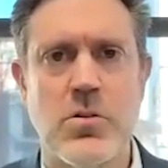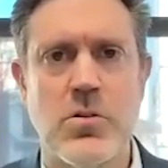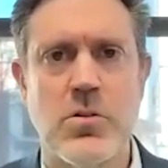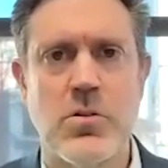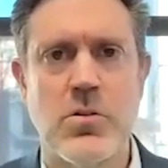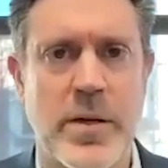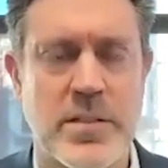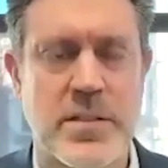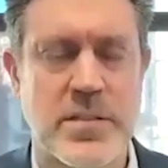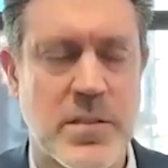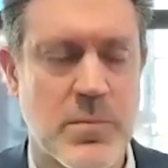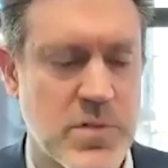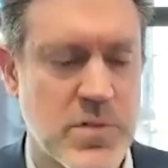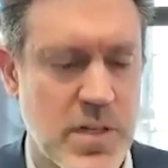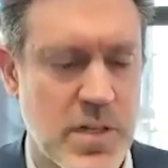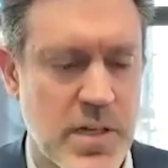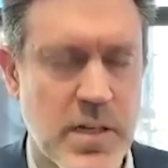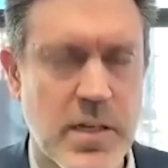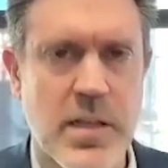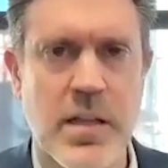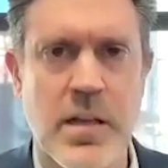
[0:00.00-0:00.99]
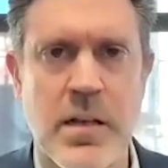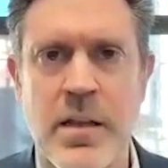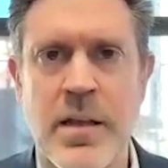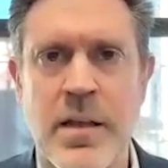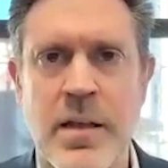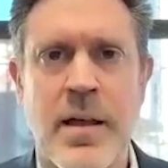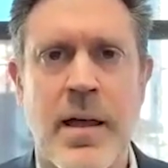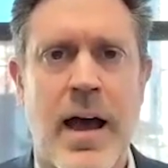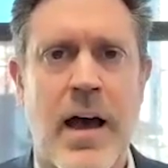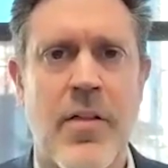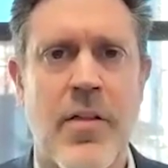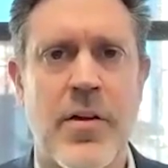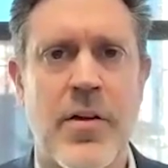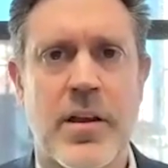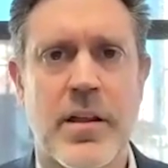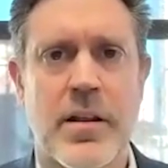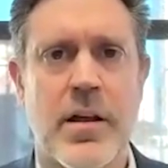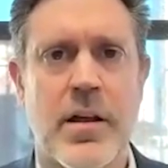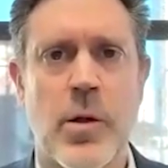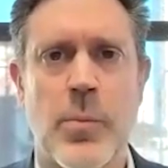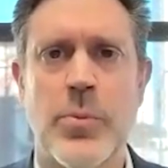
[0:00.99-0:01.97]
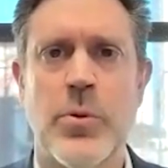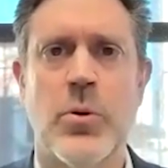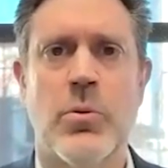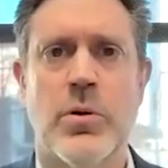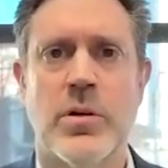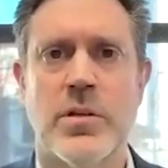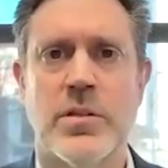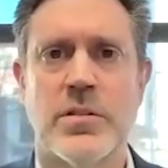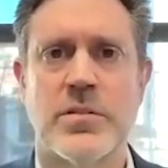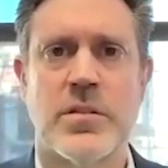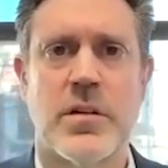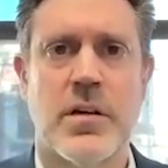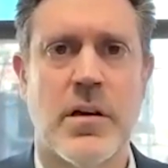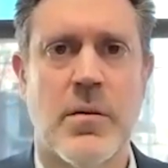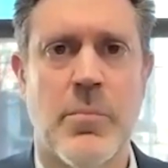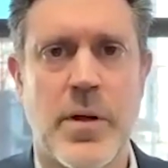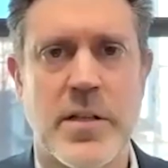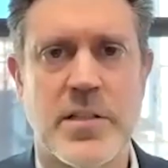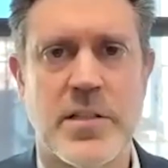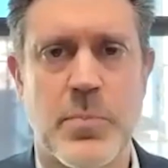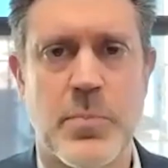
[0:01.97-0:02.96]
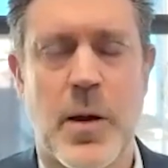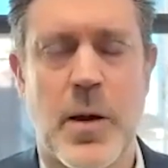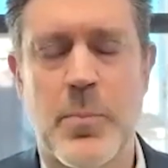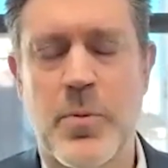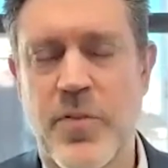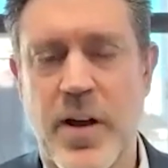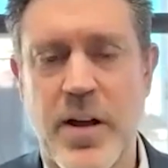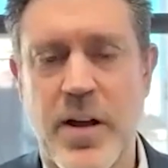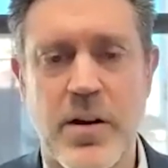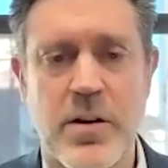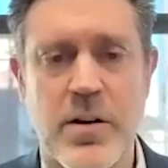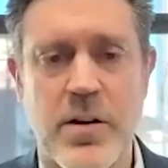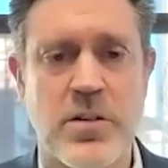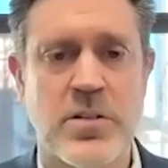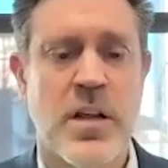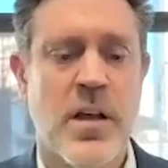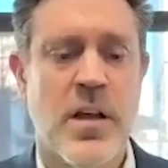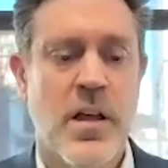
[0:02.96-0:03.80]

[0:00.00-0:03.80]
what makes them tick, and how they can help you as uh, med spa providers.